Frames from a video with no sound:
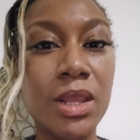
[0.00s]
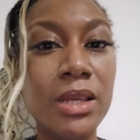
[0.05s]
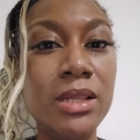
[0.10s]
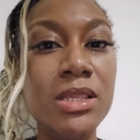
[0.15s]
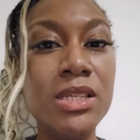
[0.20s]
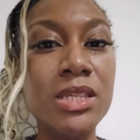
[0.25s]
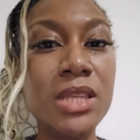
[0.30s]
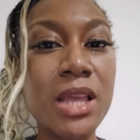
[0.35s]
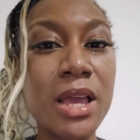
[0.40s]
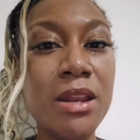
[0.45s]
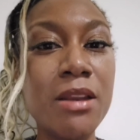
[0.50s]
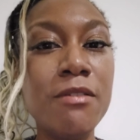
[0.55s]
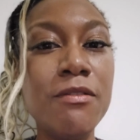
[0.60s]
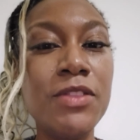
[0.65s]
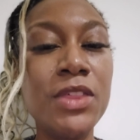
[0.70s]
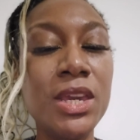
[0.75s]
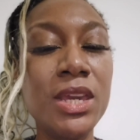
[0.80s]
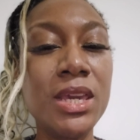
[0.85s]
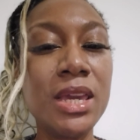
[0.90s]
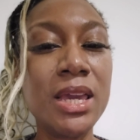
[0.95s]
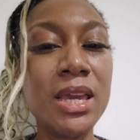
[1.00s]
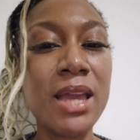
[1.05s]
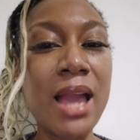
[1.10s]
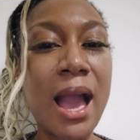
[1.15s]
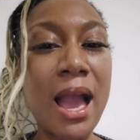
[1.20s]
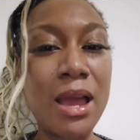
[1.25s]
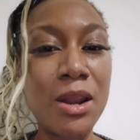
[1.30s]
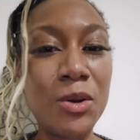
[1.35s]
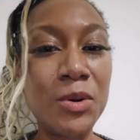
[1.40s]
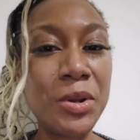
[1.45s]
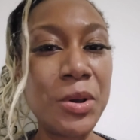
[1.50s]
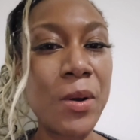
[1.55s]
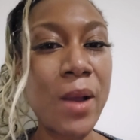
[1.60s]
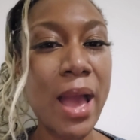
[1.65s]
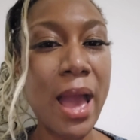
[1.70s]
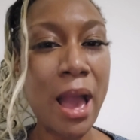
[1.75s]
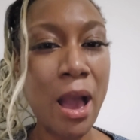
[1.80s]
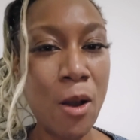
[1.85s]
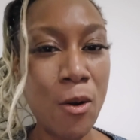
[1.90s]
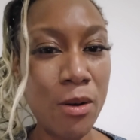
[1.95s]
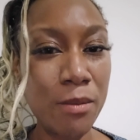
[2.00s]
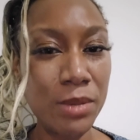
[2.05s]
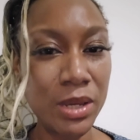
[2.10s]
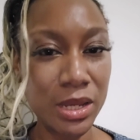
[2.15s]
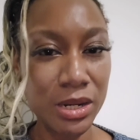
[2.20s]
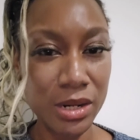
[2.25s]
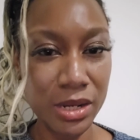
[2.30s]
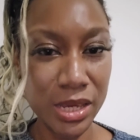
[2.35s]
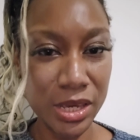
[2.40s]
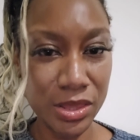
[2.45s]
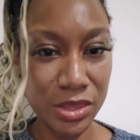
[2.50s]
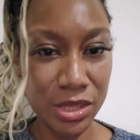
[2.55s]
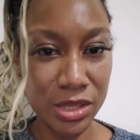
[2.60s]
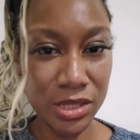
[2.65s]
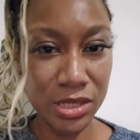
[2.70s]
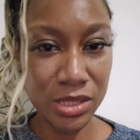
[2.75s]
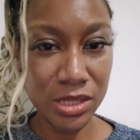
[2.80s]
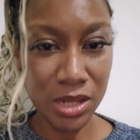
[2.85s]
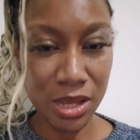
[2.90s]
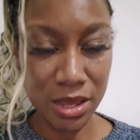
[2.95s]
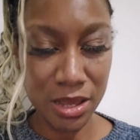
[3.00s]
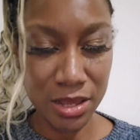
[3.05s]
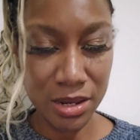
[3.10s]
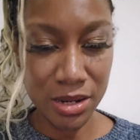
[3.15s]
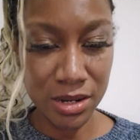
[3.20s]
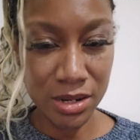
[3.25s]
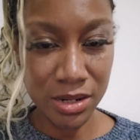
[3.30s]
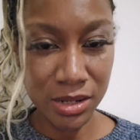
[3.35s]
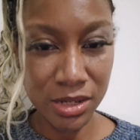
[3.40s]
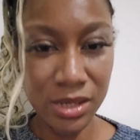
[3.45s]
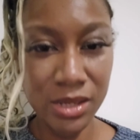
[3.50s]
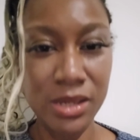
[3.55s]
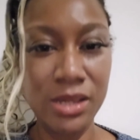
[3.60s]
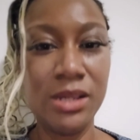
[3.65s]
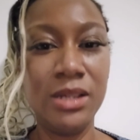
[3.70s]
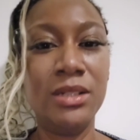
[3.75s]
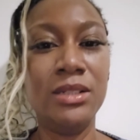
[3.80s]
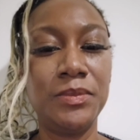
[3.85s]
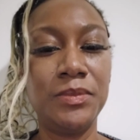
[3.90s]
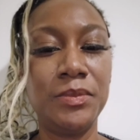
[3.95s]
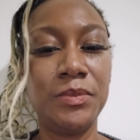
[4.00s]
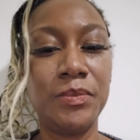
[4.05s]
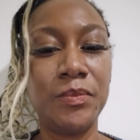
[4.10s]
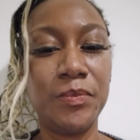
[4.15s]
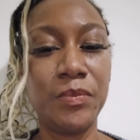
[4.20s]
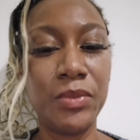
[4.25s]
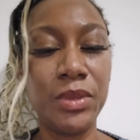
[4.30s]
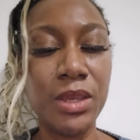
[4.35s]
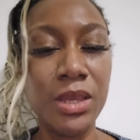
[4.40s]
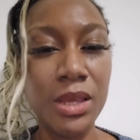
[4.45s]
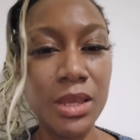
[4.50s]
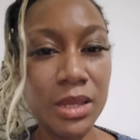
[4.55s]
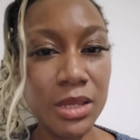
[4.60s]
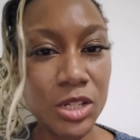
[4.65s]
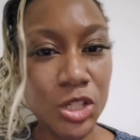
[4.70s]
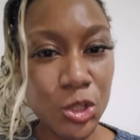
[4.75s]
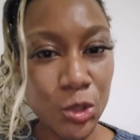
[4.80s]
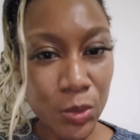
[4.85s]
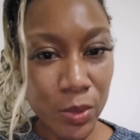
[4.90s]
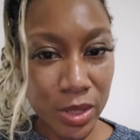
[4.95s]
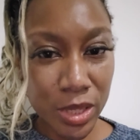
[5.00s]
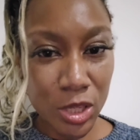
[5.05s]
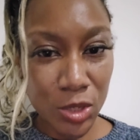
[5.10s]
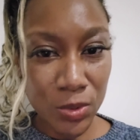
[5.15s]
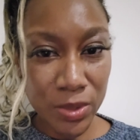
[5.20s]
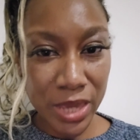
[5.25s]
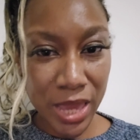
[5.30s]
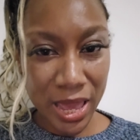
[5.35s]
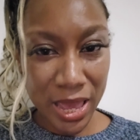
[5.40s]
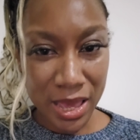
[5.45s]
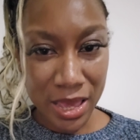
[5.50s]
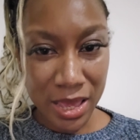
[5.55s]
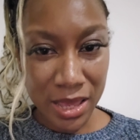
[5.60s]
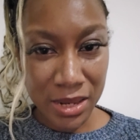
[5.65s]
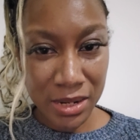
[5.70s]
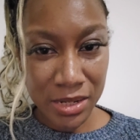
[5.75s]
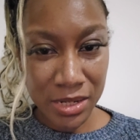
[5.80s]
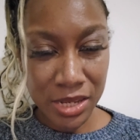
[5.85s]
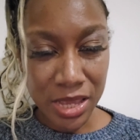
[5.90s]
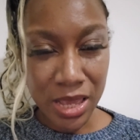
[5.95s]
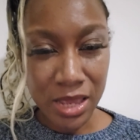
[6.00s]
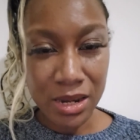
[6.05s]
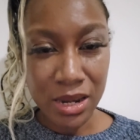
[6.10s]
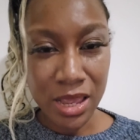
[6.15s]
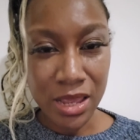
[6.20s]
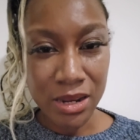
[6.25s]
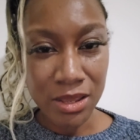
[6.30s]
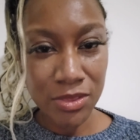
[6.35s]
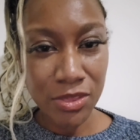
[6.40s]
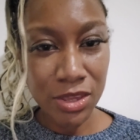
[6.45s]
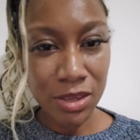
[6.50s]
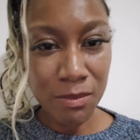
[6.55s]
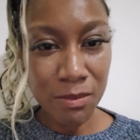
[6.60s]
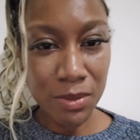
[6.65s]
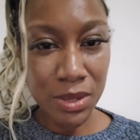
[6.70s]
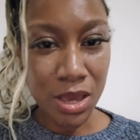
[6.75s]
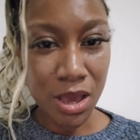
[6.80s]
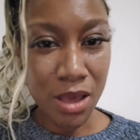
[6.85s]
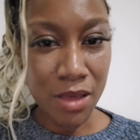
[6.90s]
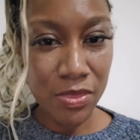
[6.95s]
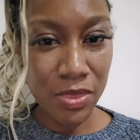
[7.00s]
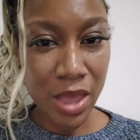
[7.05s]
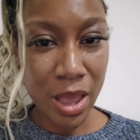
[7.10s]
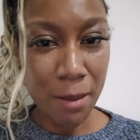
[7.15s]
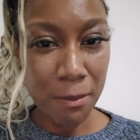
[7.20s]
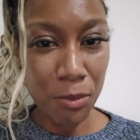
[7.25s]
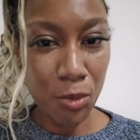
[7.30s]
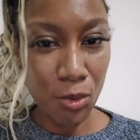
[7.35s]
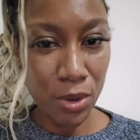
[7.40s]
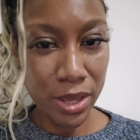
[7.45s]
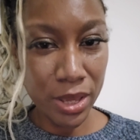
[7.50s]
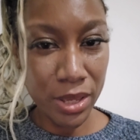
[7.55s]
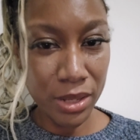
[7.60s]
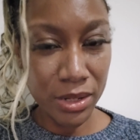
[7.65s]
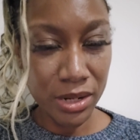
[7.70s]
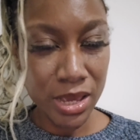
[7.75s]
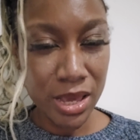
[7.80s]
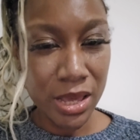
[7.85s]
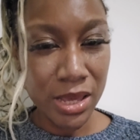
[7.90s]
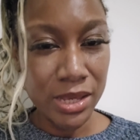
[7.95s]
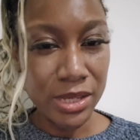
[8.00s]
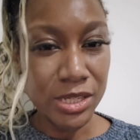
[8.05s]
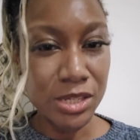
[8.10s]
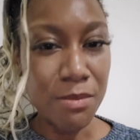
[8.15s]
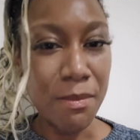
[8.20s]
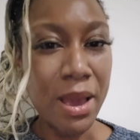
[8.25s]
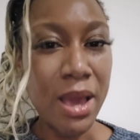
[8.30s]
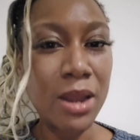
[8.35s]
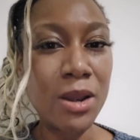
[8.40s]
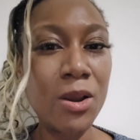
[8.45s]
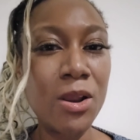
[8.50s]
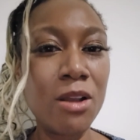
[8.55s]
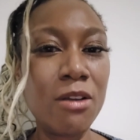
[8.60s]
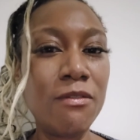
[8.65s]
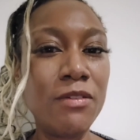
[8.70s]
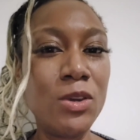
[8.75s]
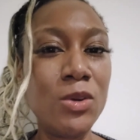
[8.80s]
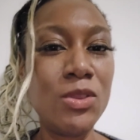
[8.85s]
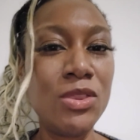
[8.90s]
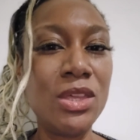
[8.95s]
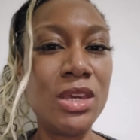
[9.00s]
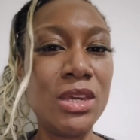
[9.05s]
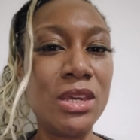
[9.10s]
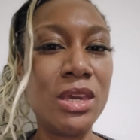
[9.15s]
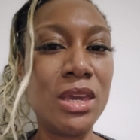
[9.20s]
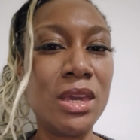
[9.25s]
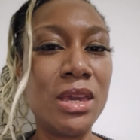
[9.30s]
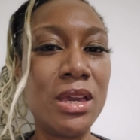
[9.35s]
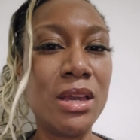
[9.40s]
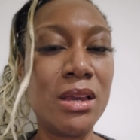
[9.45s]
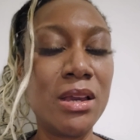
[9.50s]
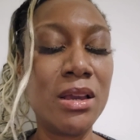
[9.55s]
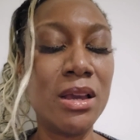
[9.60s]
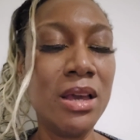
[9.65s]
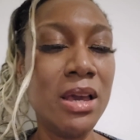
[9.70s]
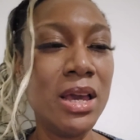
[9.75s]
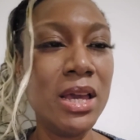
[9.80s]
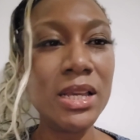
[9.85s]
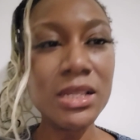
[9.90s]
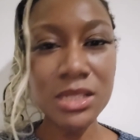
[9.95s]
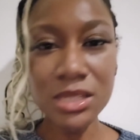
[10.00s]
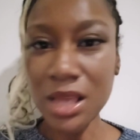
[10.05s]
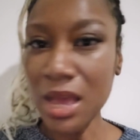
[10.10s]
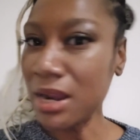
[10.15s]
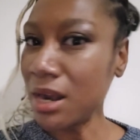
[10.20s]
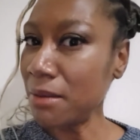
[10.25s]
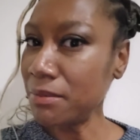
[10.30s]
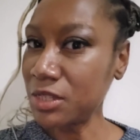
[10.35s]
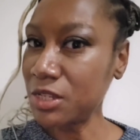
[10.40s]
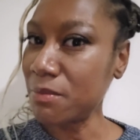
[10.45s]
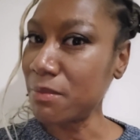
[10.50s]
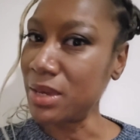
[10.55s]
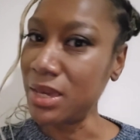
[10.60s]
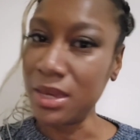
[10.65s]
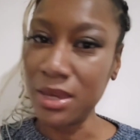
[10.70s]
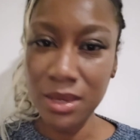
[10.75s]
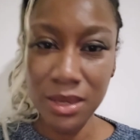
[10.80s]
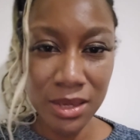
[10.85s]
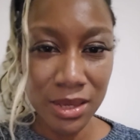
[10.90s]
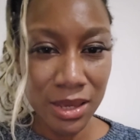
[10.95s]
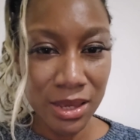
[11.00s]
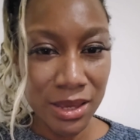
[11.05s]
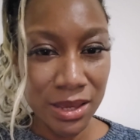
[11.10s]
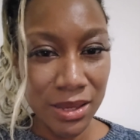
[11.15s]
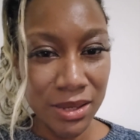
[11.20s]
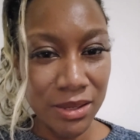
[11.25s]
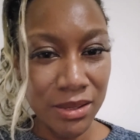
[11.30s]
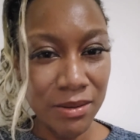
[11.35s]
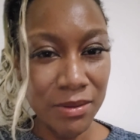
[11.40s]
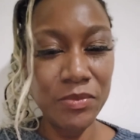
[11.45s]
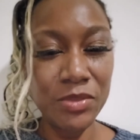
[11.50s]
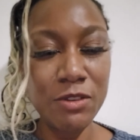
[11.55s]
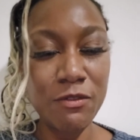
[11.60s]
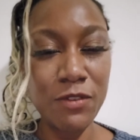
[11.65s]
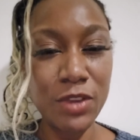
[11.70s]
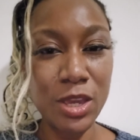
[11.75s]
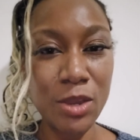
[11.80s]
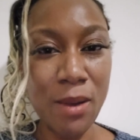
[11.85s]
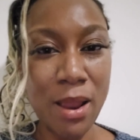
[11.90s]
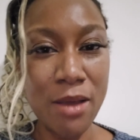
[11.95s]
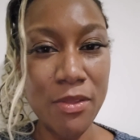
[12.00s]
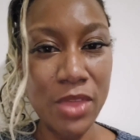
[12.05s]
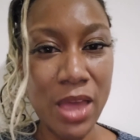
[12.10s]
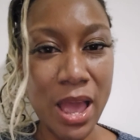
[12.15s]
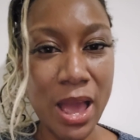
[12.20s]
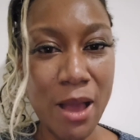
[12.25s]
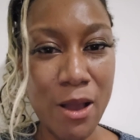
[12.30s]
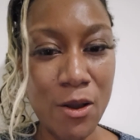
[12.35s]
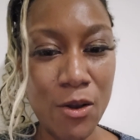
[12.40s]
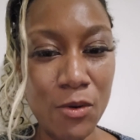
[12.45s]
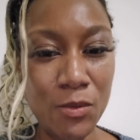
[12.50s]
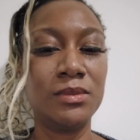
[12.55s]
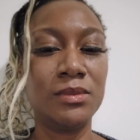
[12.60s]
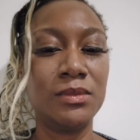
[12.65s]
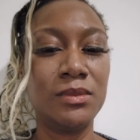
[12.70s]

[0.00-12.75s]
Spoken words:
Instead of thinking, I don't know how I'm going to get this done, do what you can, and anything beyond that point is a matter of you thinking, it's not up to me to figure out the how.